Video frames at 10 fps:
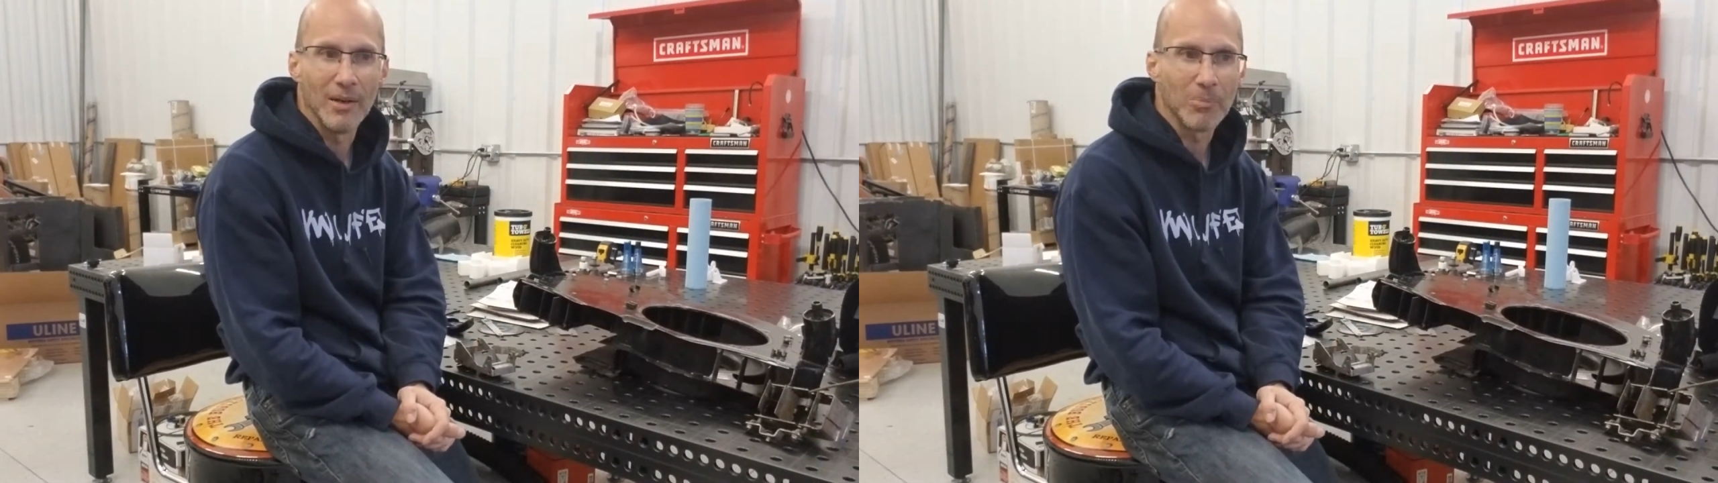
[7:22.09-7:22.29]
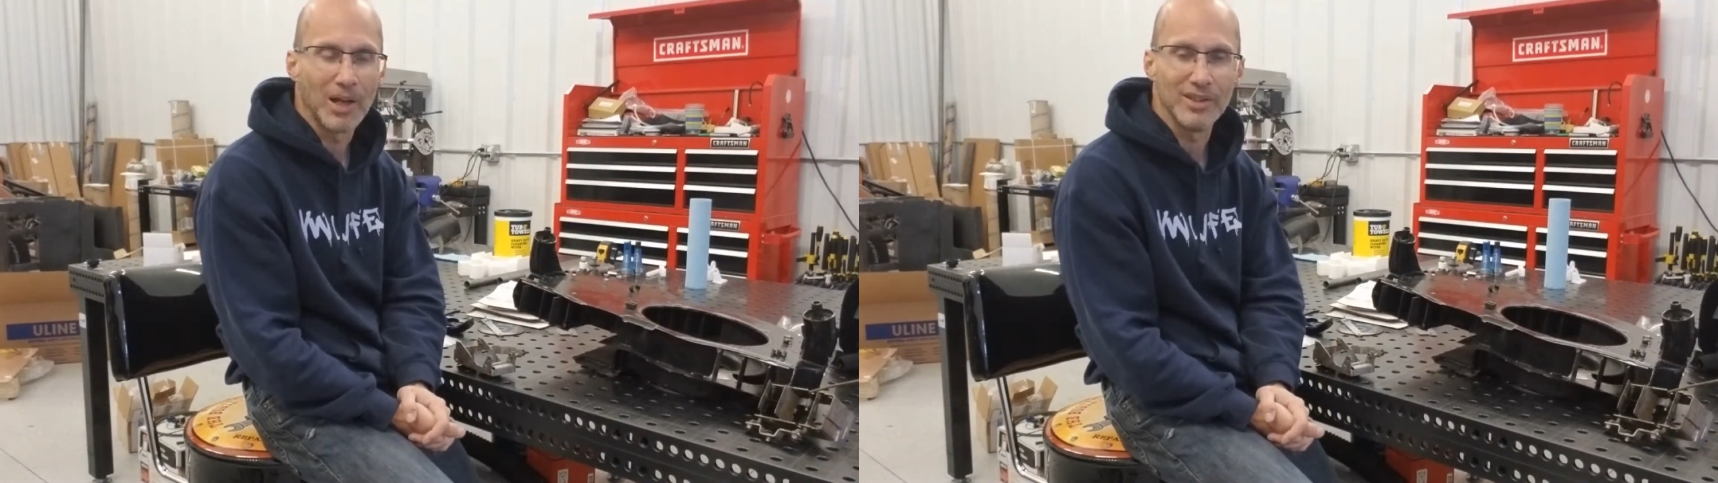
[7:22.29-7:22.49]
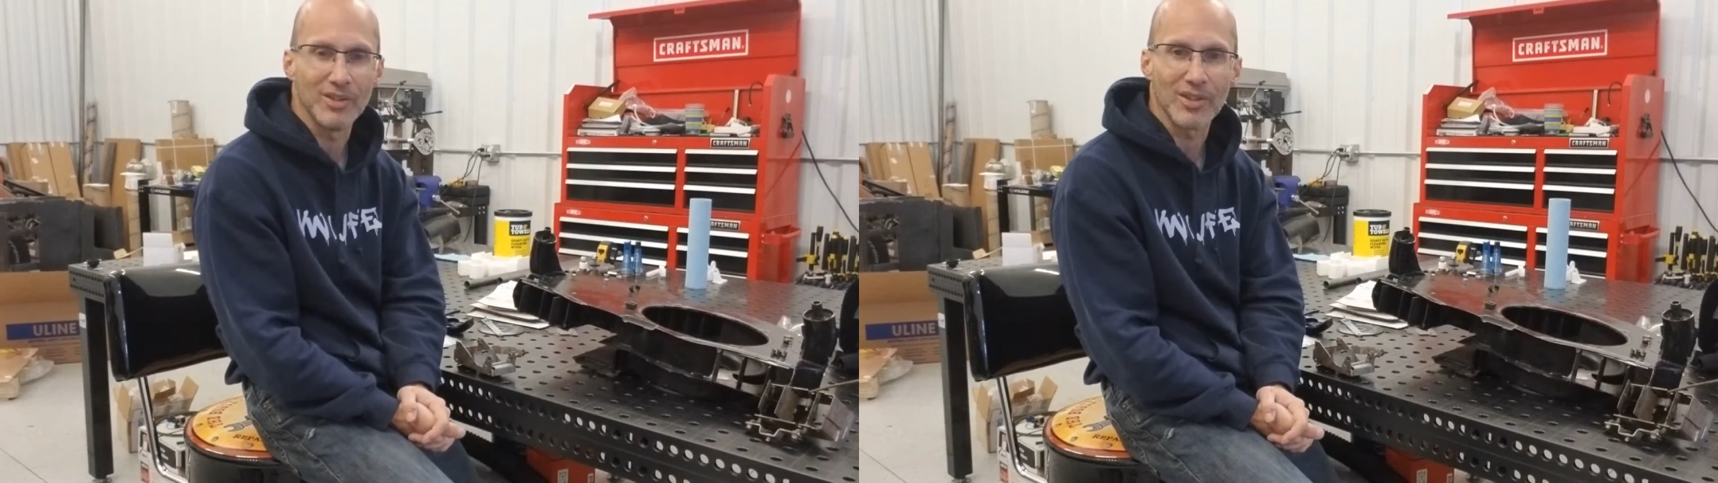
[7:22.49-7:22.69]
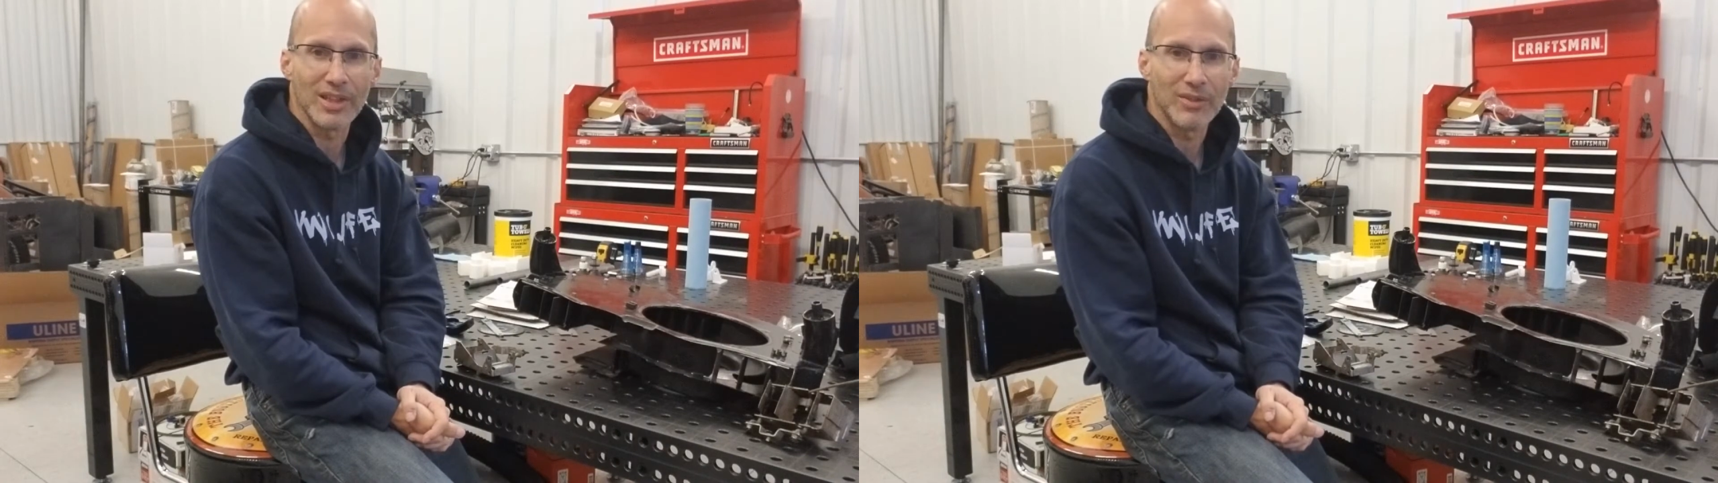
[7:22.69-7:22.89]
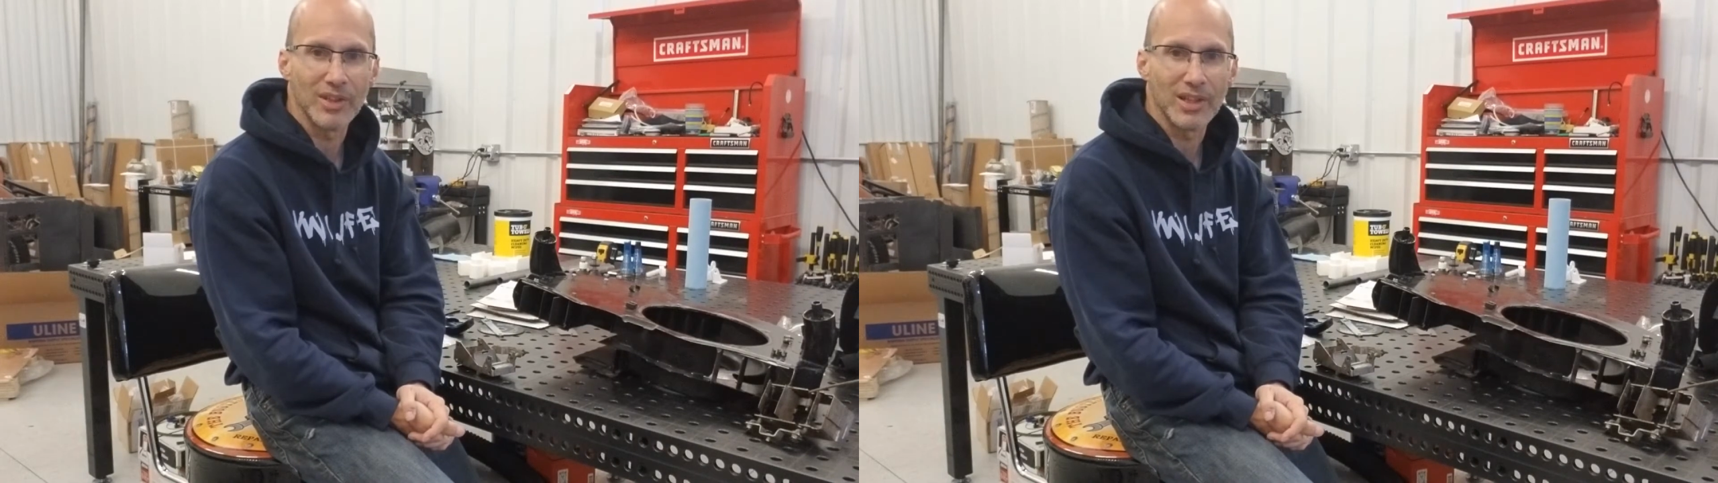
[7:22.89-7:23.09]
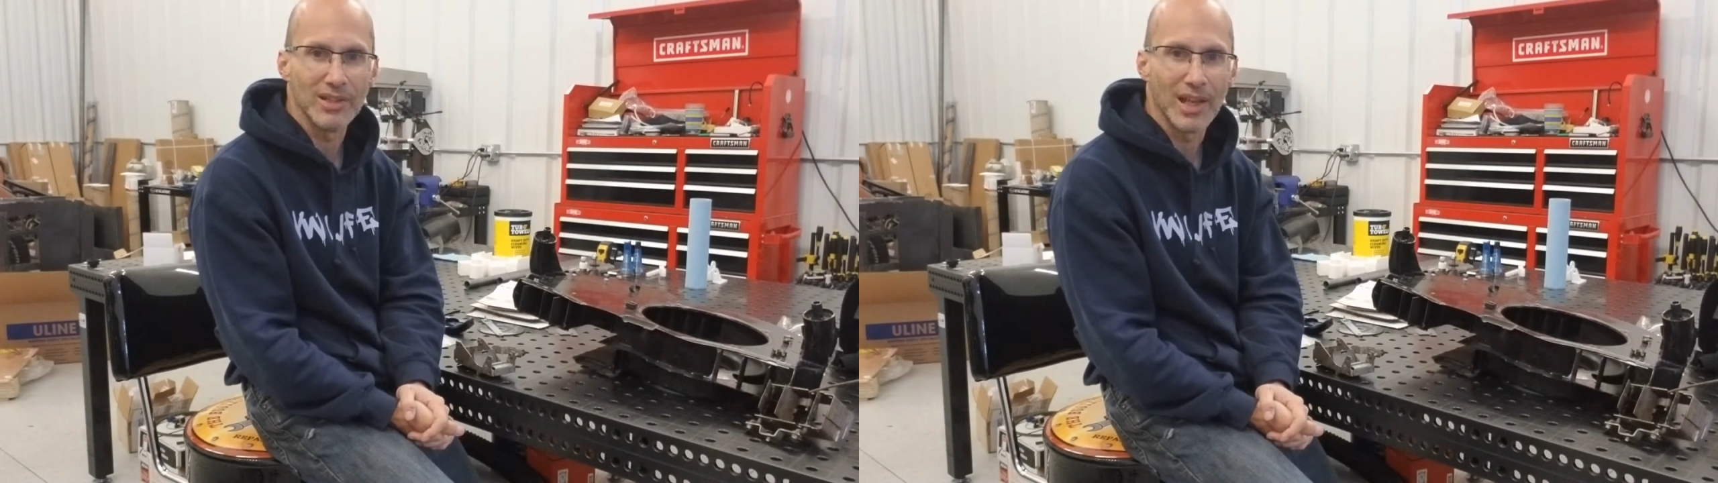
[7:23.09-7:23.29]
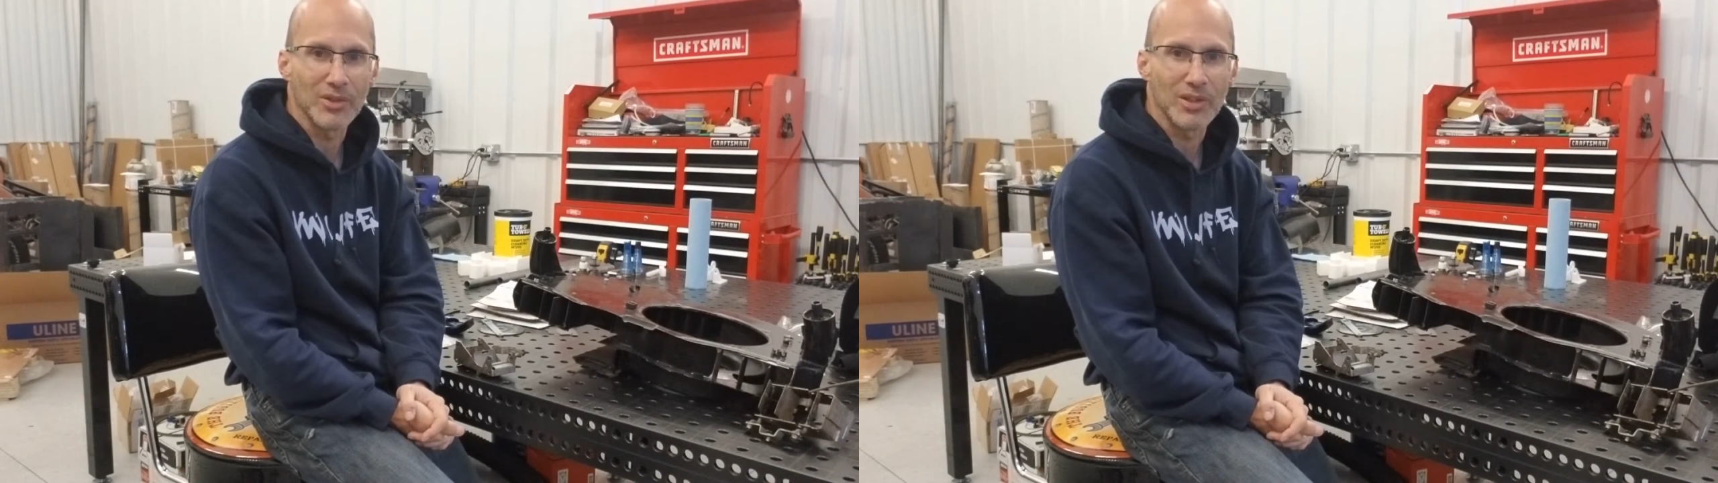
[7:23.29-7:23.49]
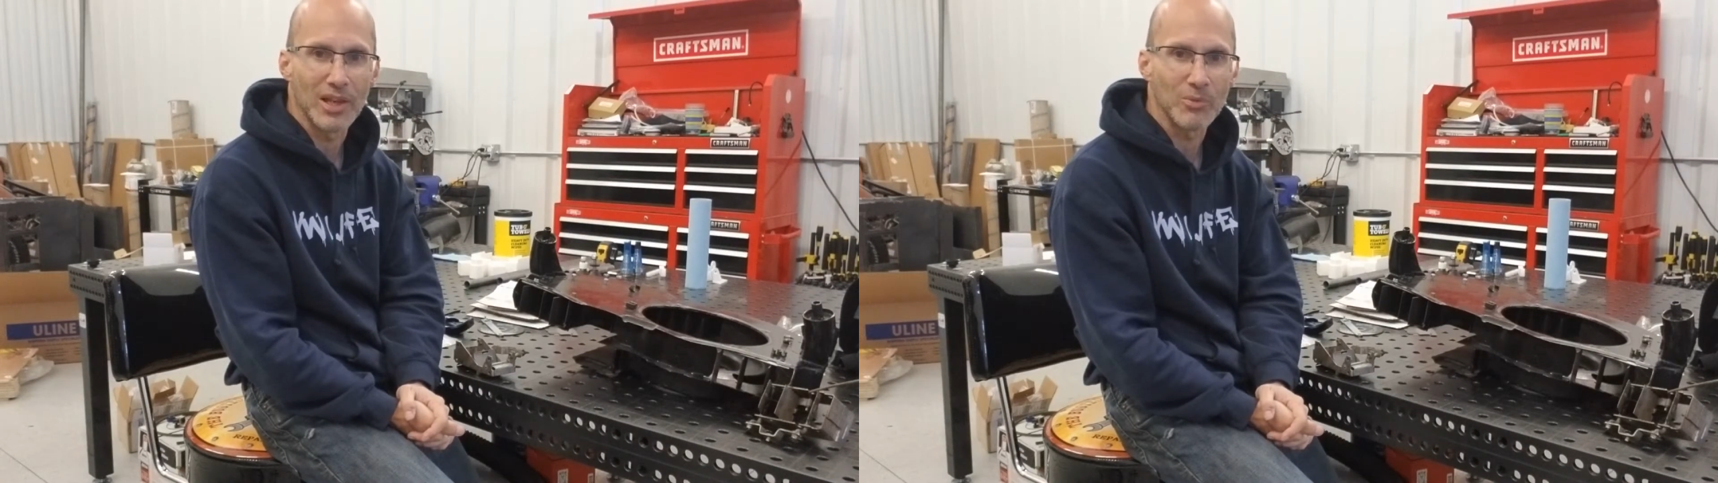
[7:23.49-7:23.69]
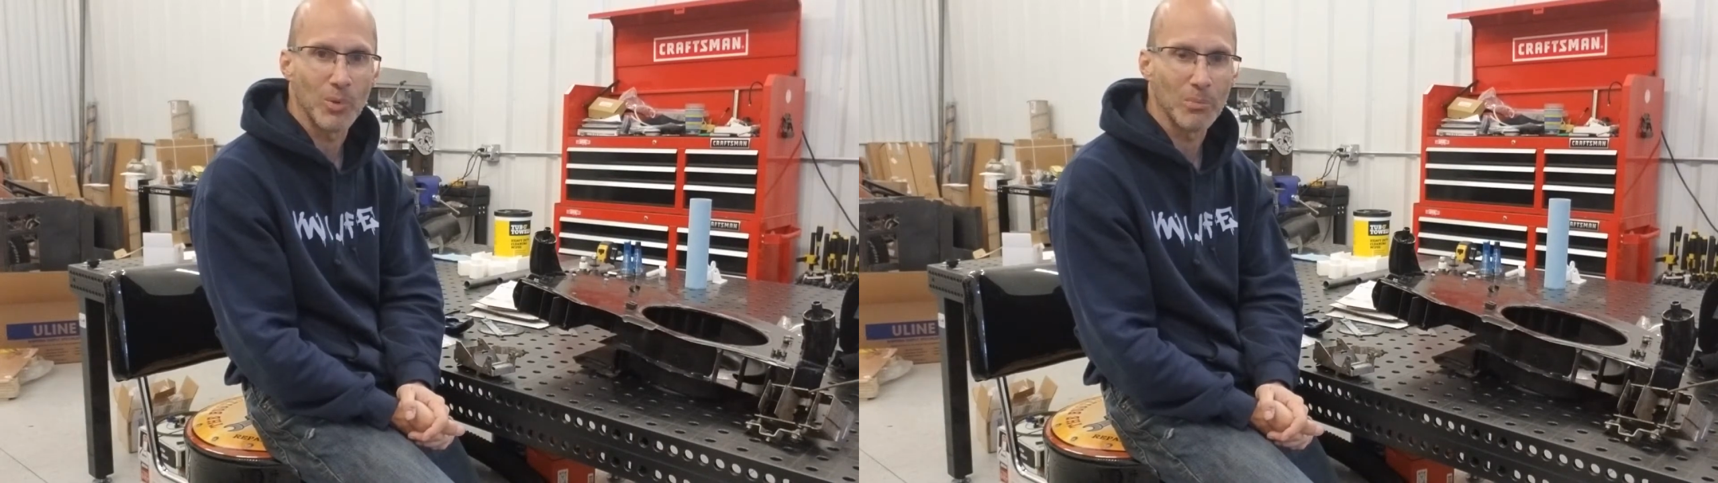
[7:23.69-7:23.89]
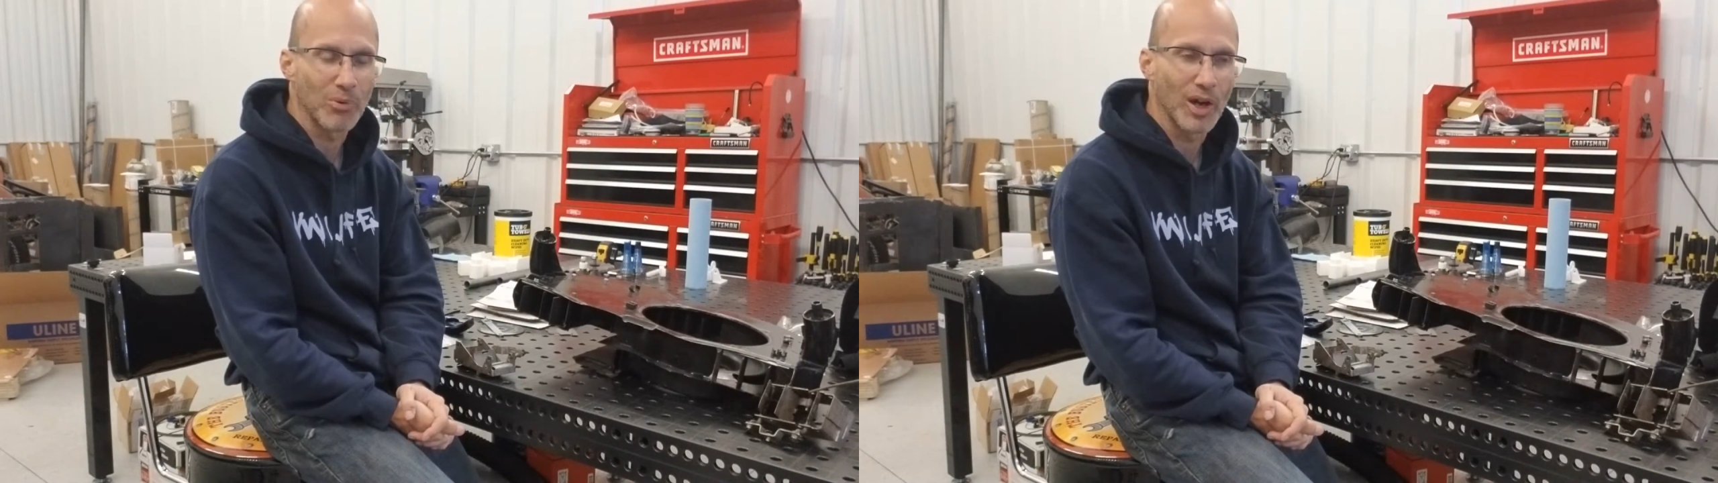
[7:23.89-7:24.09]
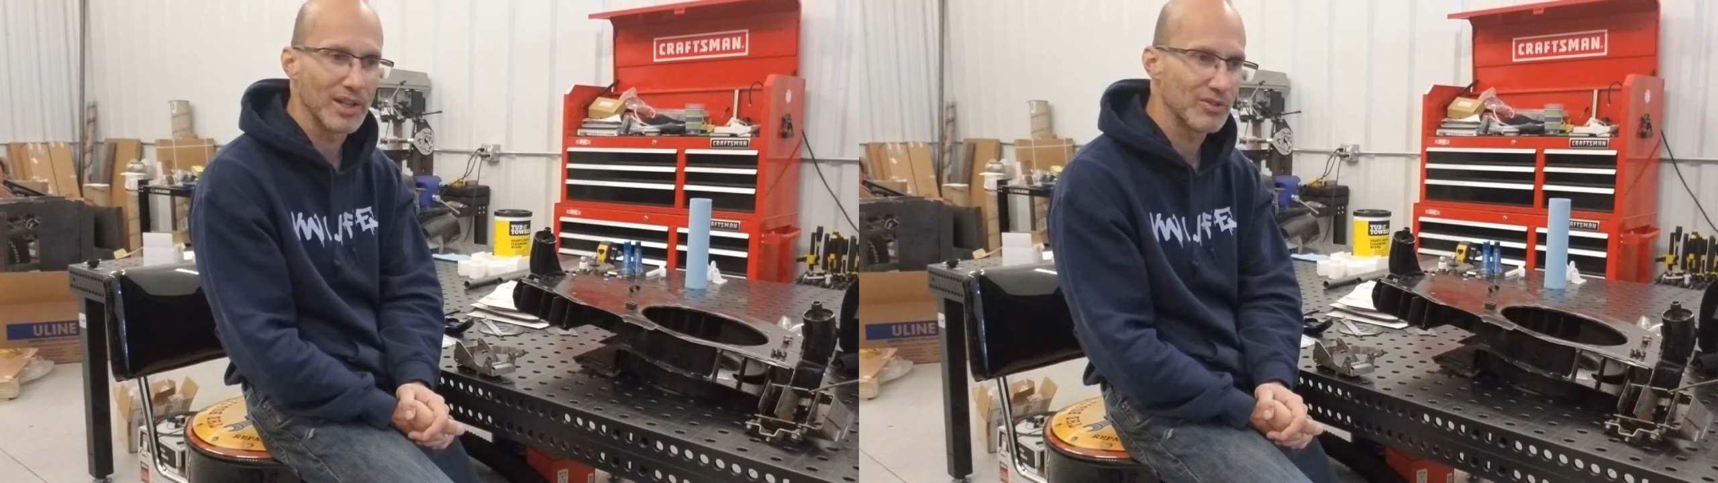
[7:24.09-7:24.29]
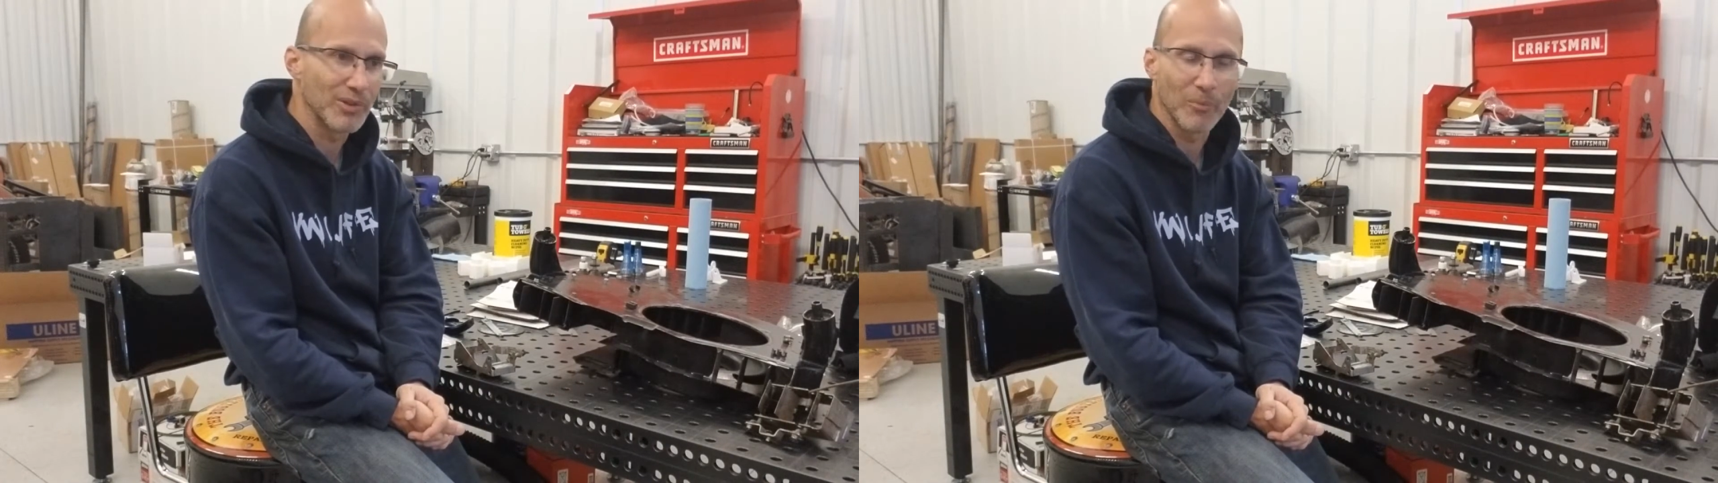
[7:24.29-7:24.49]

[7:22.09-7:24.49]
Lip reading: Probably just leave it as one price